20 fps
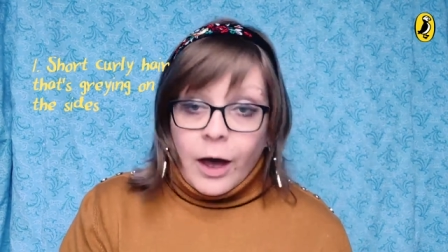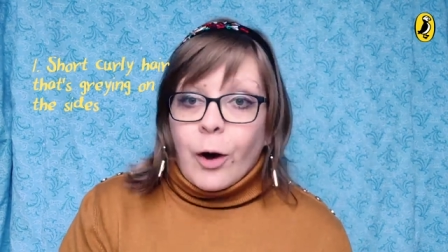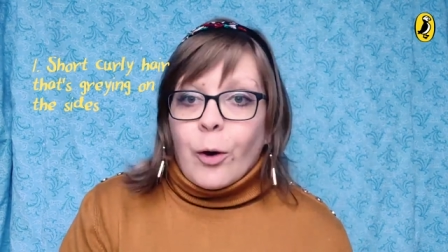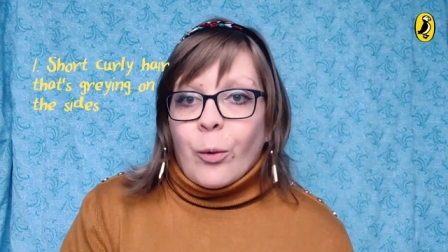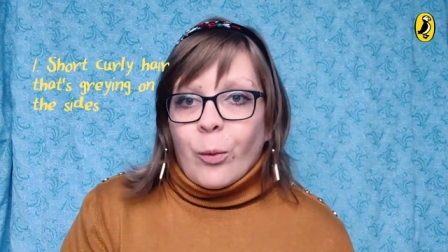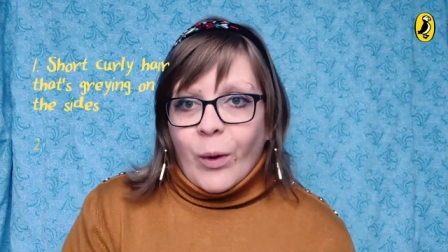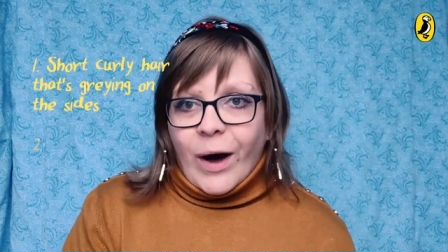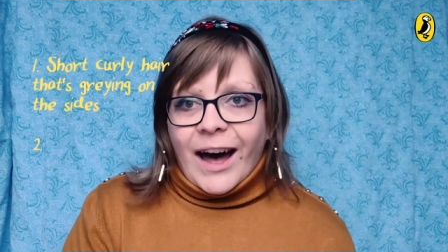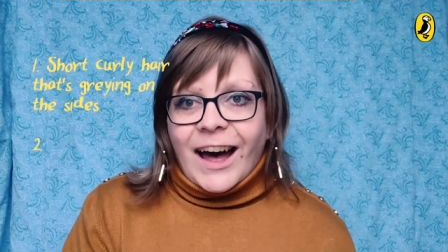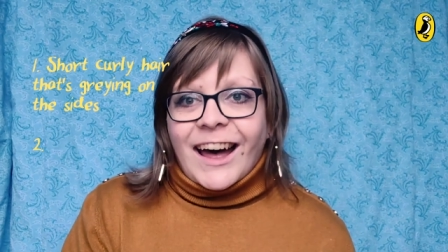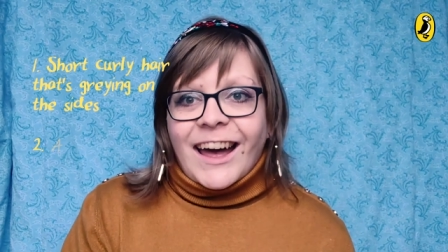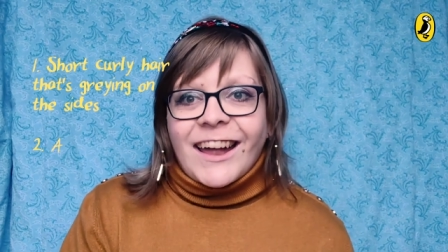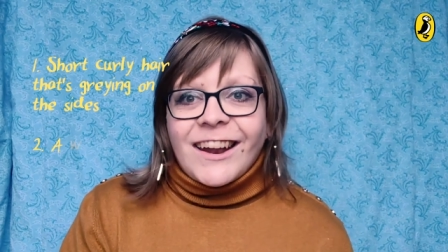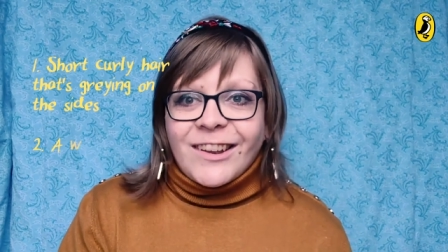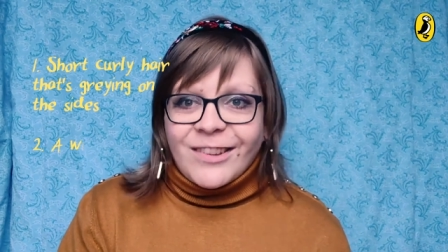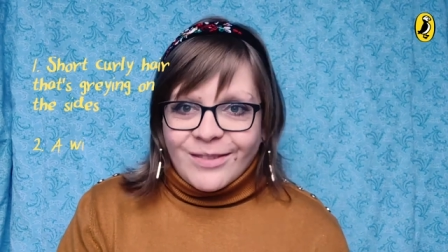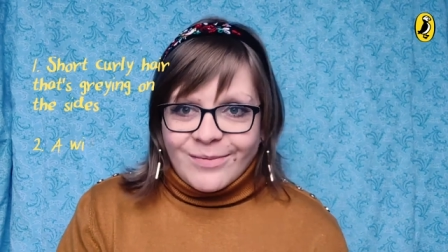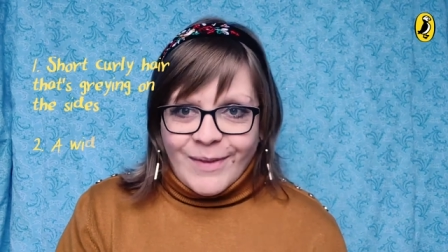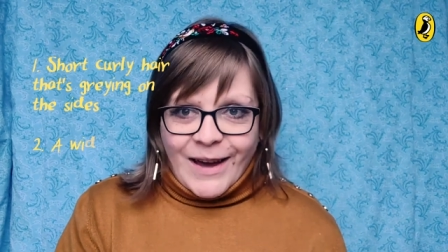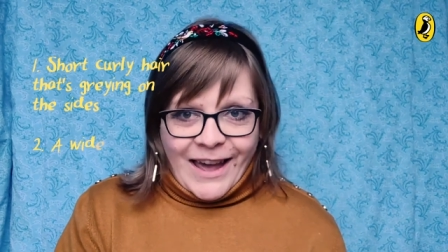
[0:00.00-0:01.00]
A
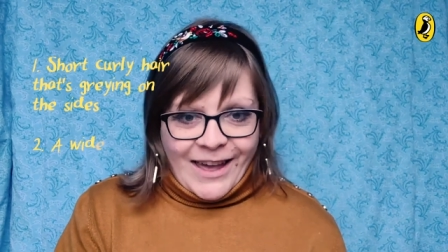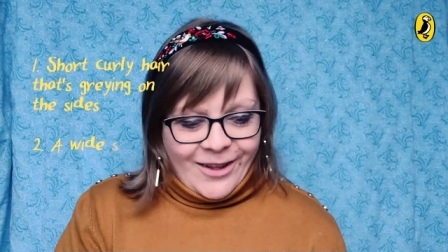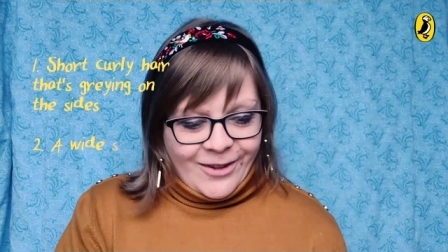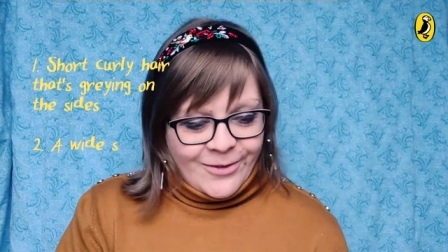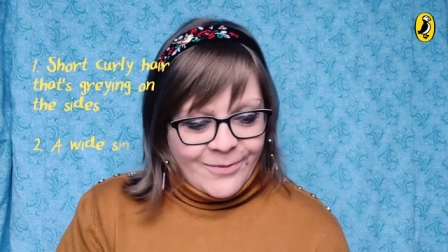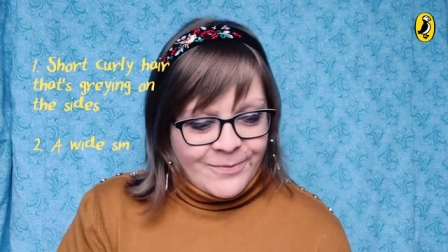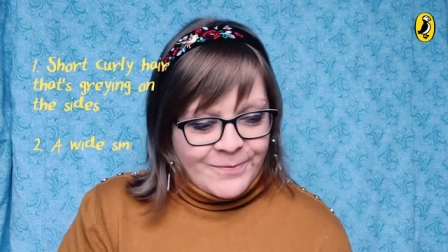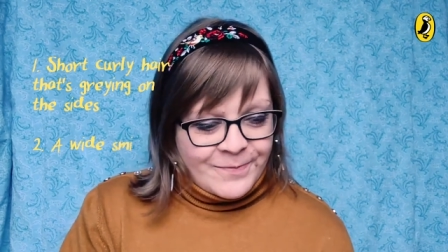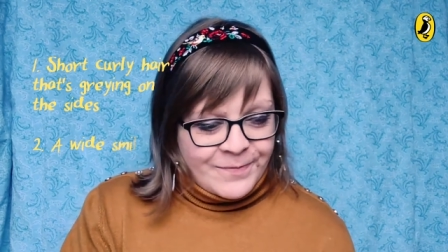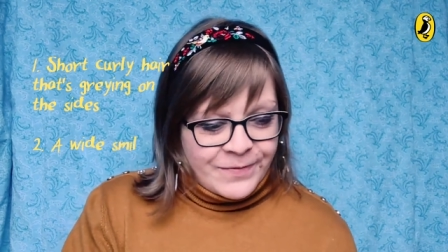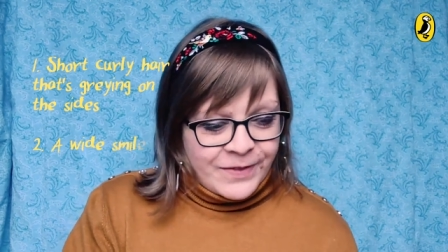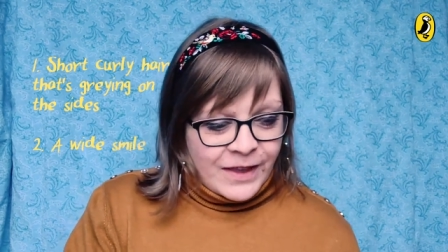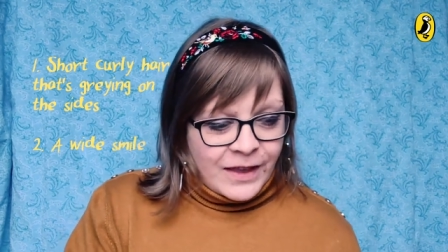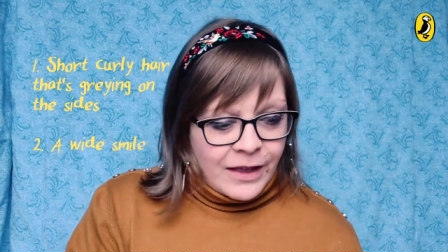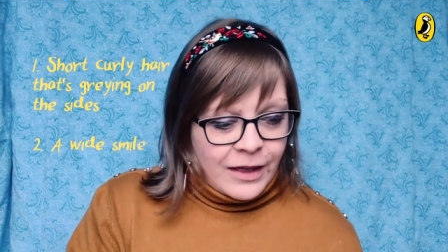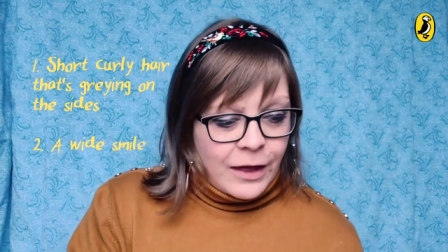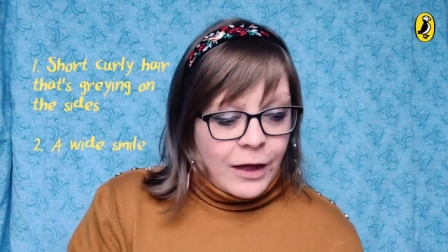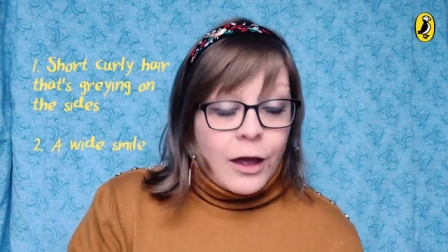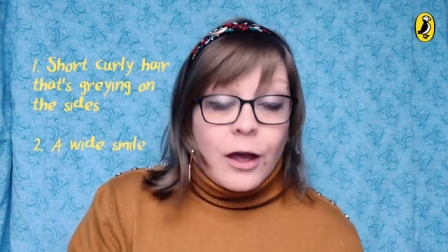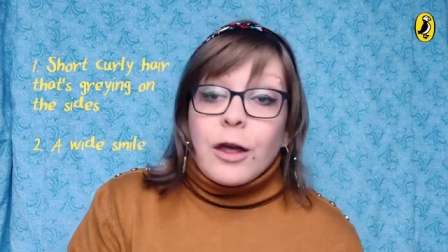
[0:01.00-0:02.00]
wide smile.
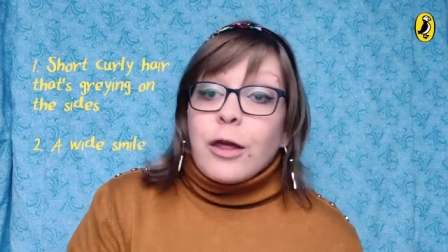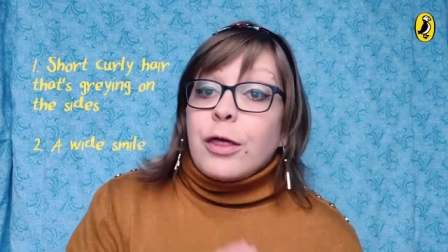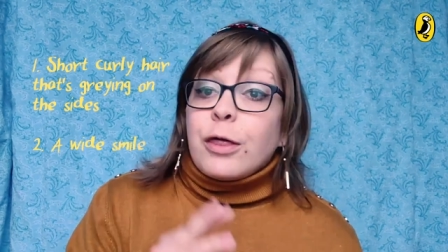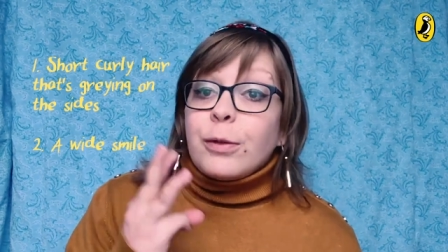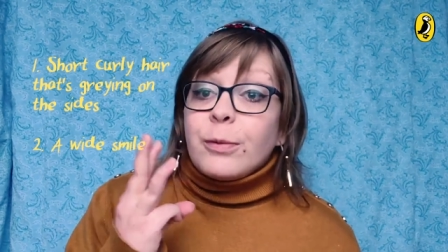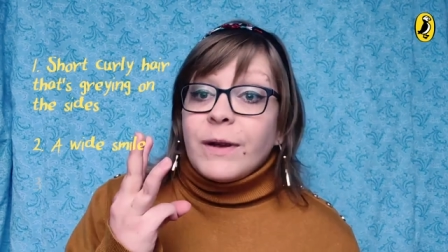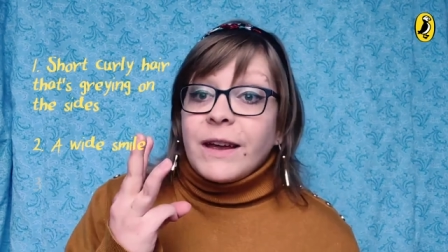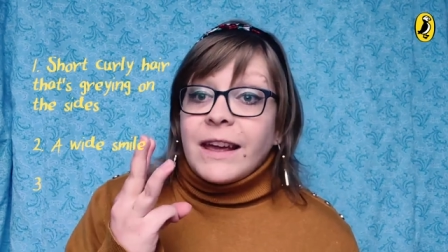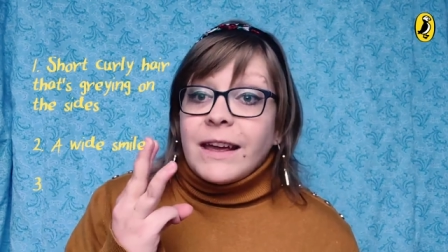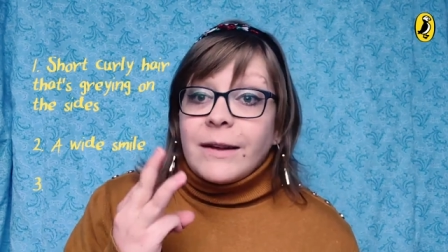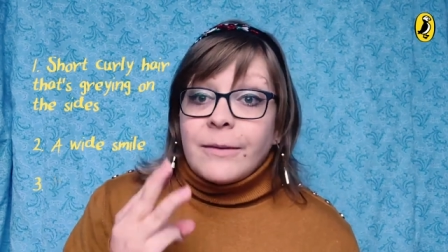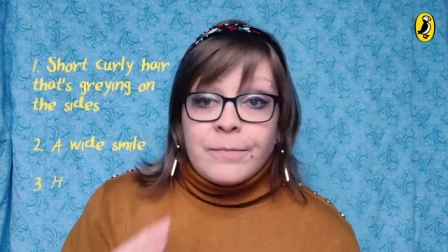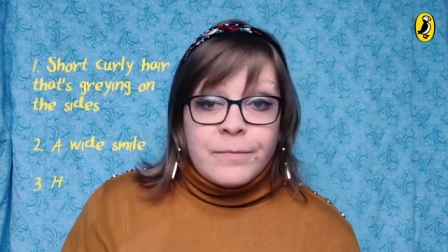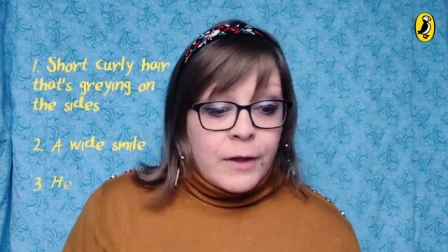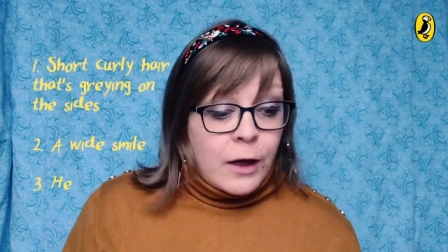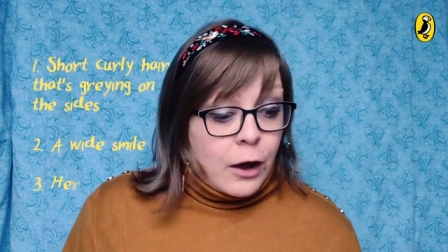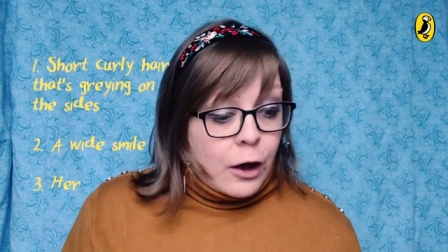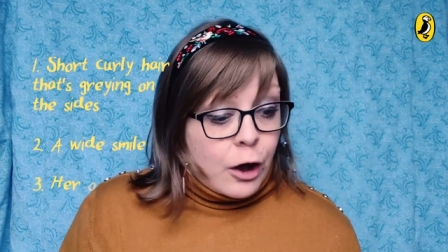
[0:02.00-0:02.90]
3.